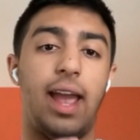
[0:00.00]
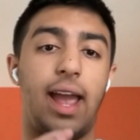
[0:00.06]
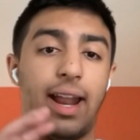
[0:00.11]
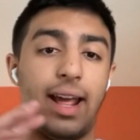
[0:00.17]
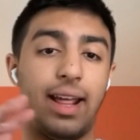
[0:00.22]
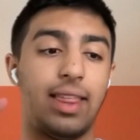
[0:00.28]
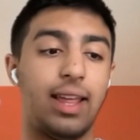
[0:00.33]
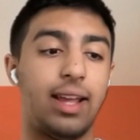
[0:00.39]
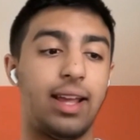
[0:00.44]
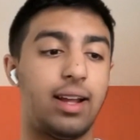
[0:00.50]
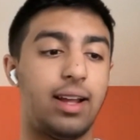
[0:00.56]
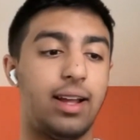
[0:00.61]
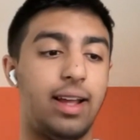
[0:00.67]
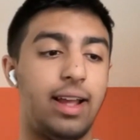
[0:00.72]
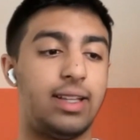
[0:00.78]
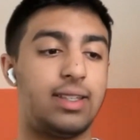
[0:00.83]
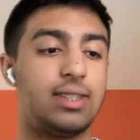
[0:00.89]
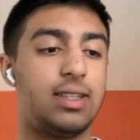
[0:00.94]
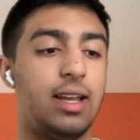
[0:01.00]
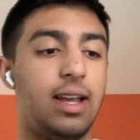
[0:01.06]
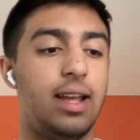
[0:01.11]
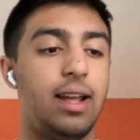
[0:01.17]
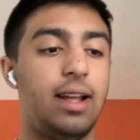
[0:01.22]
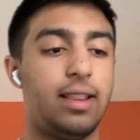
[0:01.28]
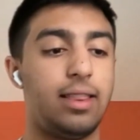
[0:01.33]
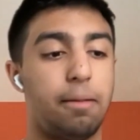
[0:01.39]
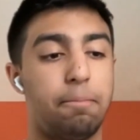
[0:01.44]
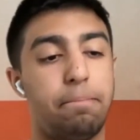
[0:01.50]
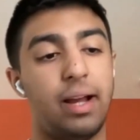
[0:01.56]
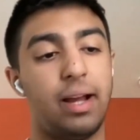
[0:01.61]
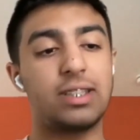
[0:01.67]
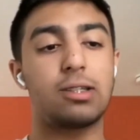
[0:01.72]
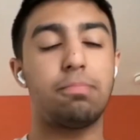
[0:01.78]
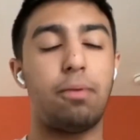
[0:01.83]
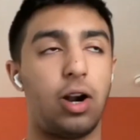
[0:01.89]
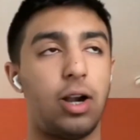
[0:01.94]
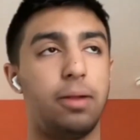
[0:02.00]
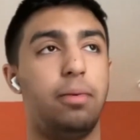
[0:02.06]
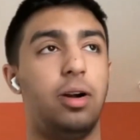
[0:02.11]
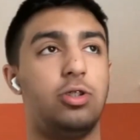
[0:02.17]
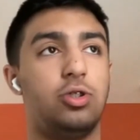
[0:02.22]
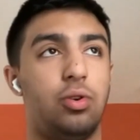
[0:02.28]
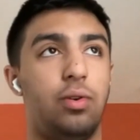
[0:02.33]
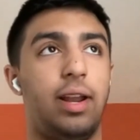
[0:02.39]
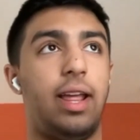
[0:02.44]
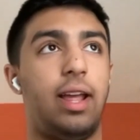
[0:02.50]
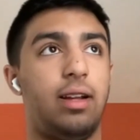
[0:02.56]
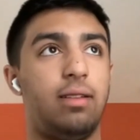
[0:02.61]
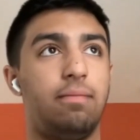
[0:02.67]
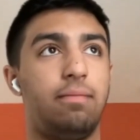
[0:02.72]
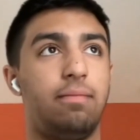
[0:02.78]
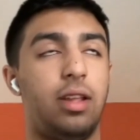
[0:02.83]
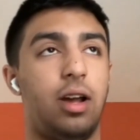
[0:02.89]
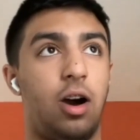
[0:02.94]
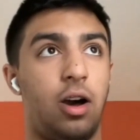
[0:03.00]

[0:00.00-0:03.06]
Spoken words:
And I think it's the best part about joining